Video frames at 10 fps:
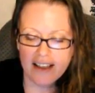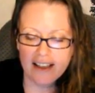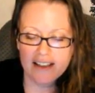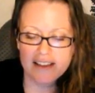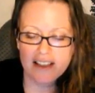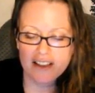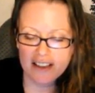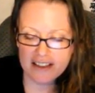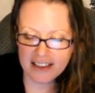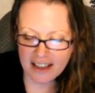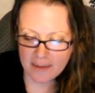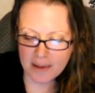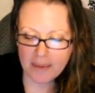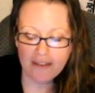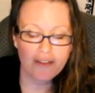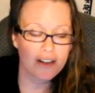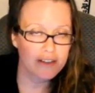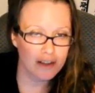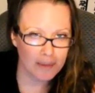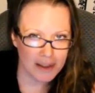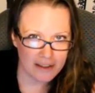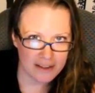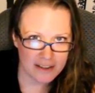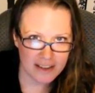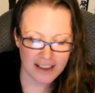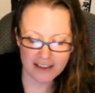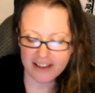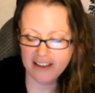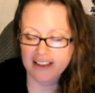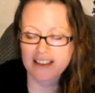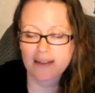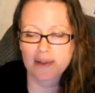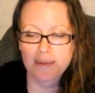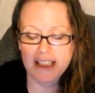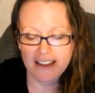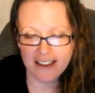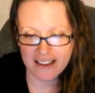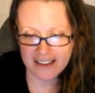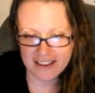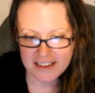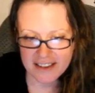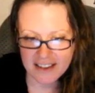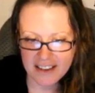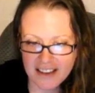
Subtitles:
It is a good time to be vulnerable. It's a good time to be honest.